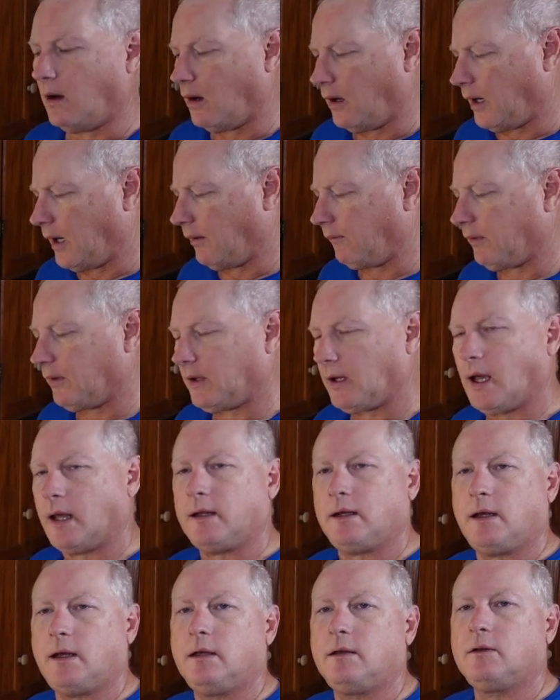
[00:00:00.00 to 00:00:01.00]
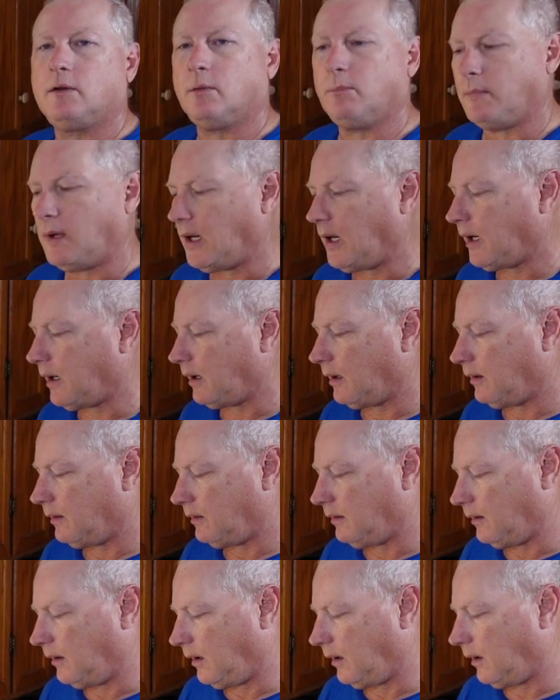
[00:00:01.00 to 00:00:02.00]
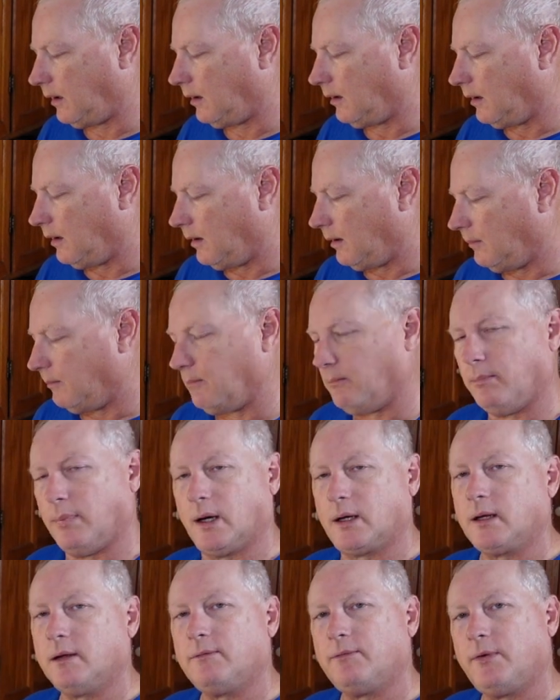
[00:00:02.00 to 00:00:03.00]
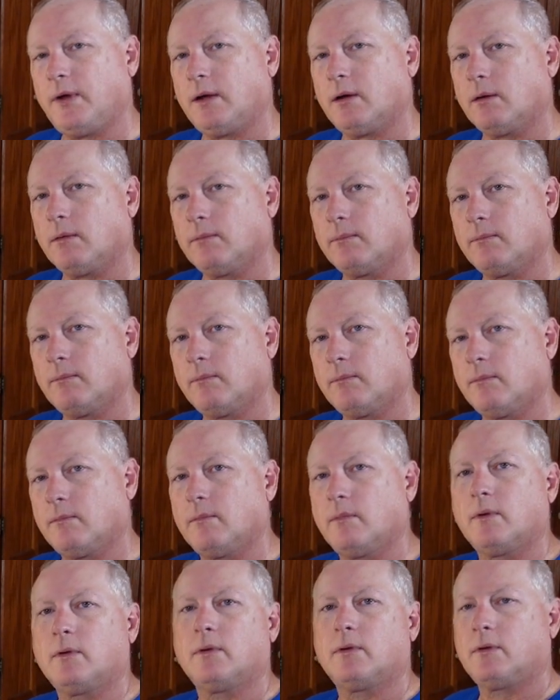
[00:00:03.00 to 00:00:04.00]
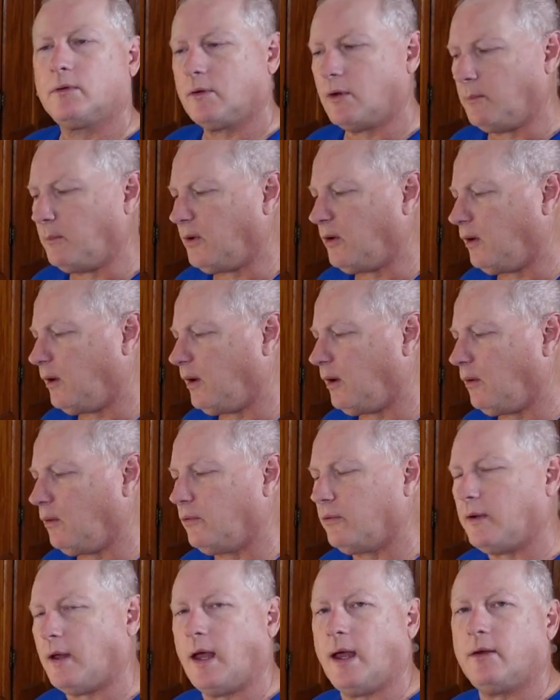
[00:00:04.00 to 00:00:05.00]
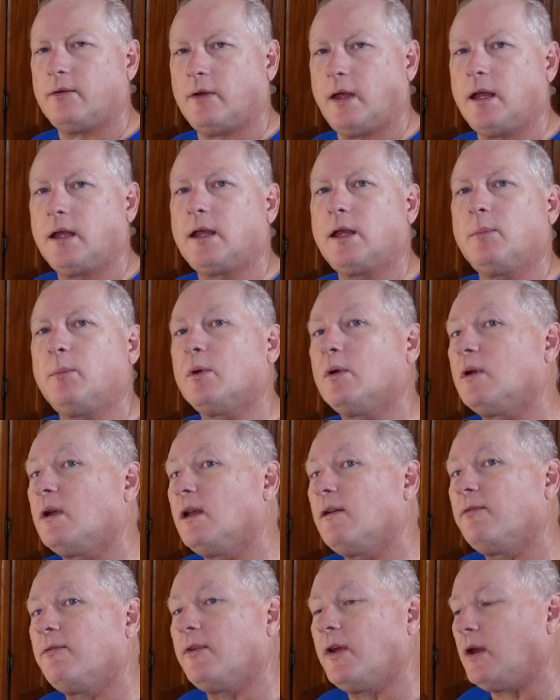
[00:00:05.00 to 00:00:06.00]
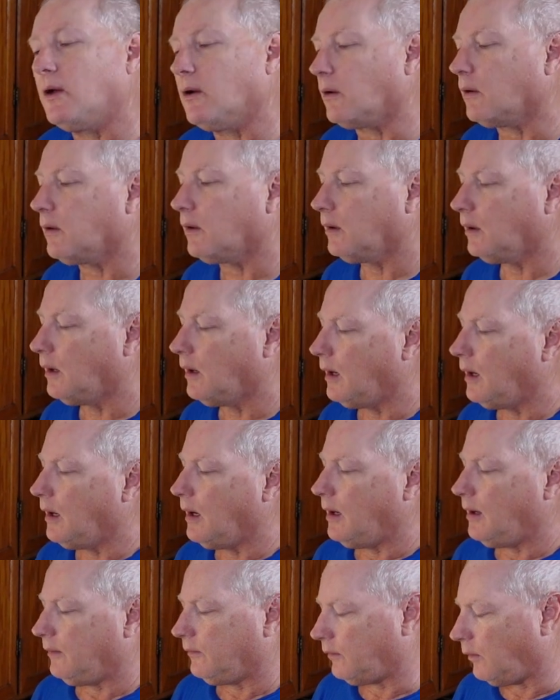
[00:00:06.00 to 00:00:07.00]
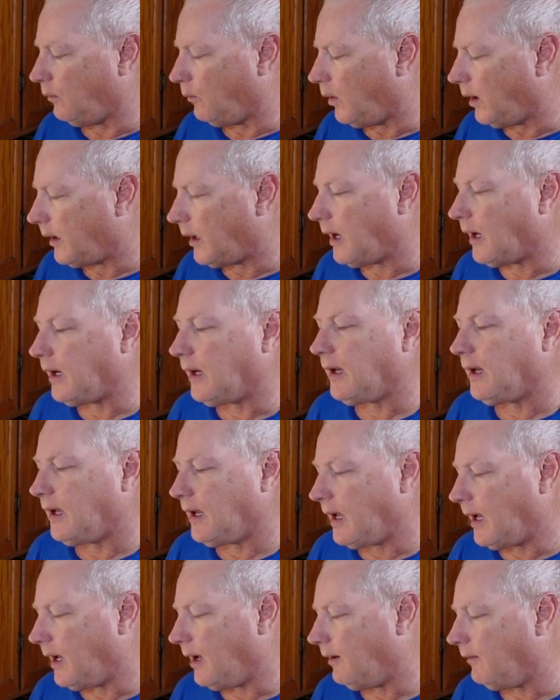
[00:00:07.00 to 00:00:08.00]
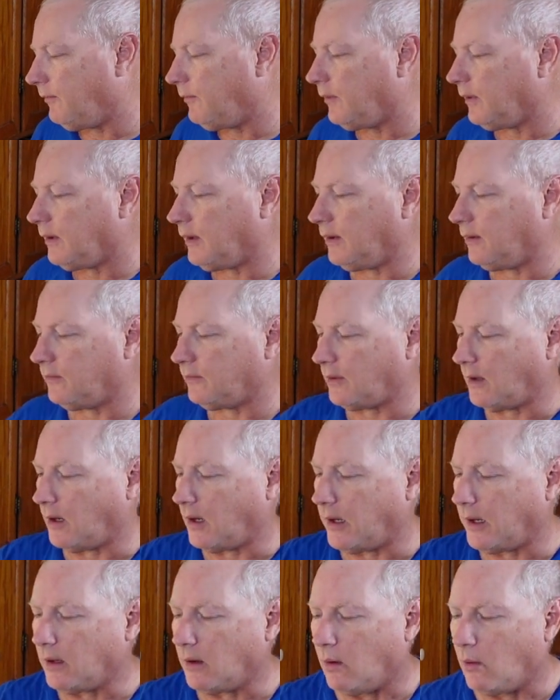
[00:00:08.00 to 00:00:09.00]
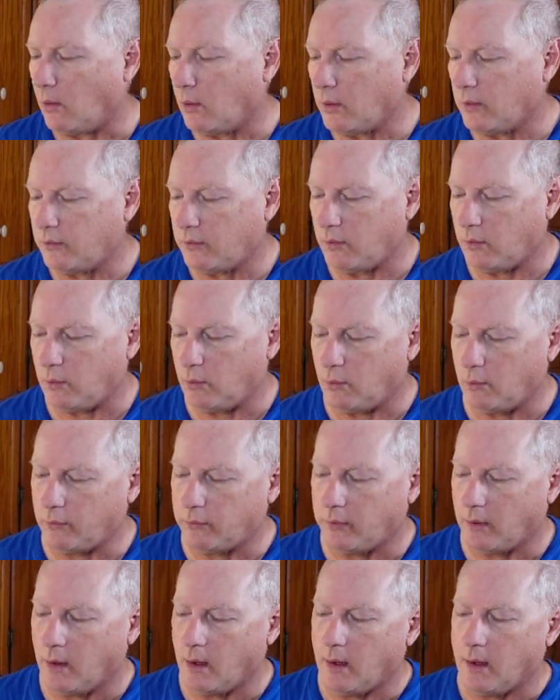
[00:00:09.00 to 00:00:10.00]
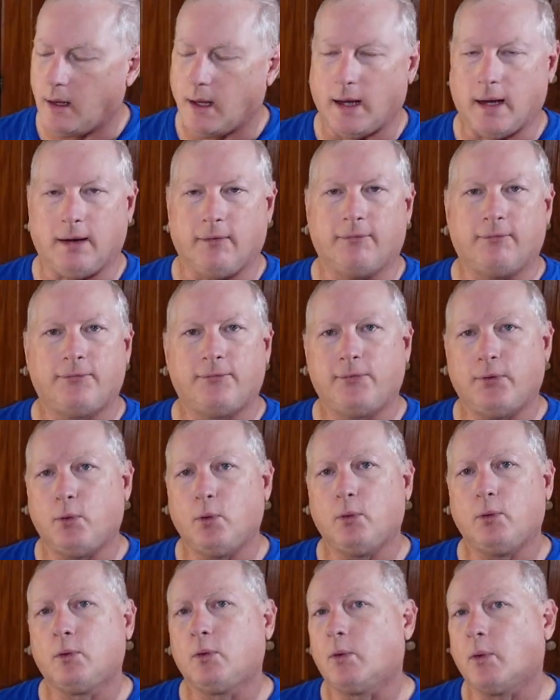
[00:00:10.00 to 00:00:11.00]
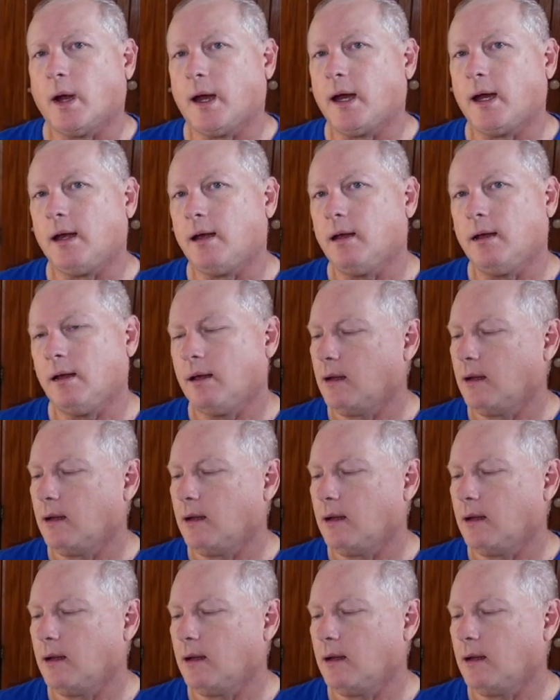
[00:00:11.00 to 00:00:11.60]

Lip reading: everything I need to make the bucket feeder to be used as a community feeder. So what I have is I always use a food grade